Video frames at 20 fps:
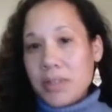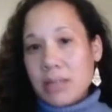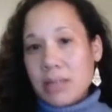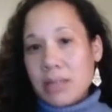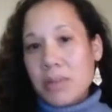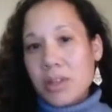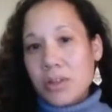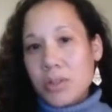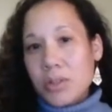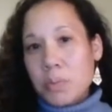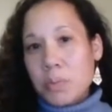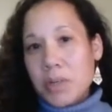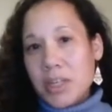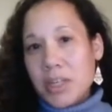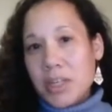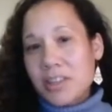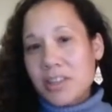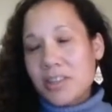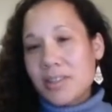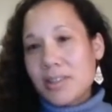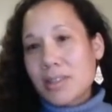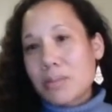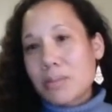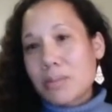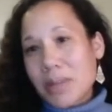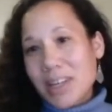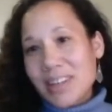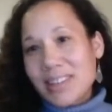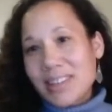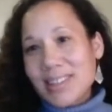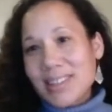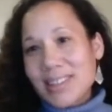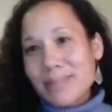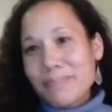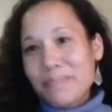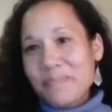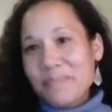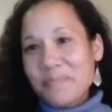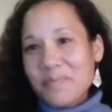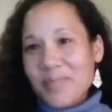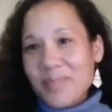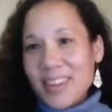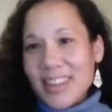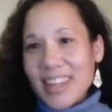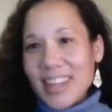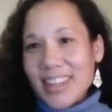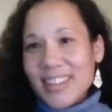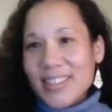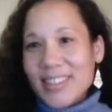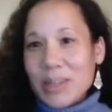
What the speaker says: some of those protections in place. Thank you so